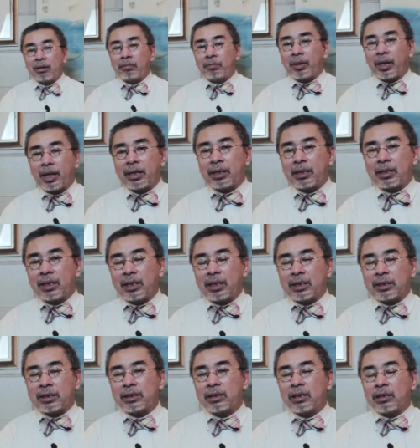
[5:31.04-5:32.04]
but it
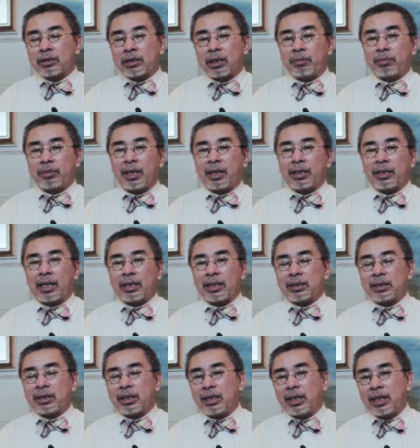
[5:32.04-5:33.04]
is something that
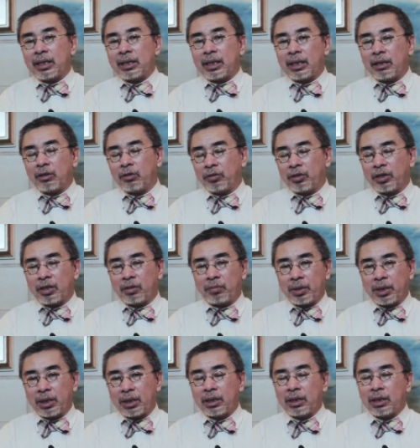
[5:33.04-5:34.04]
is innately with
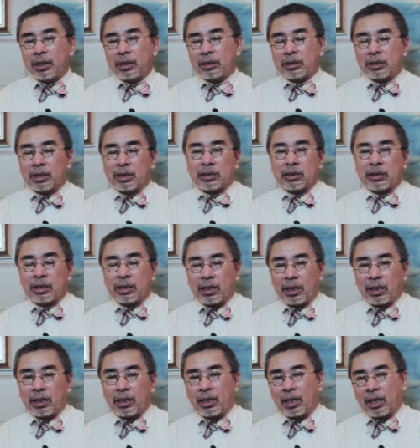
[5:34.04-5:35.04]
me since the
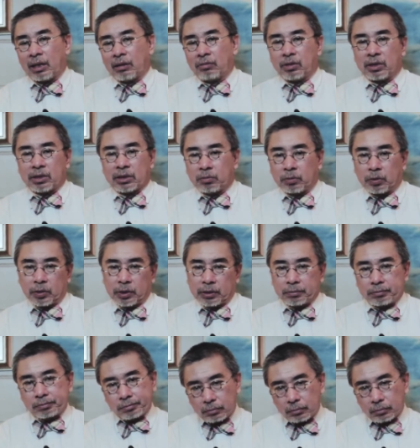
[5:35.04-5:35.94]
day I was born.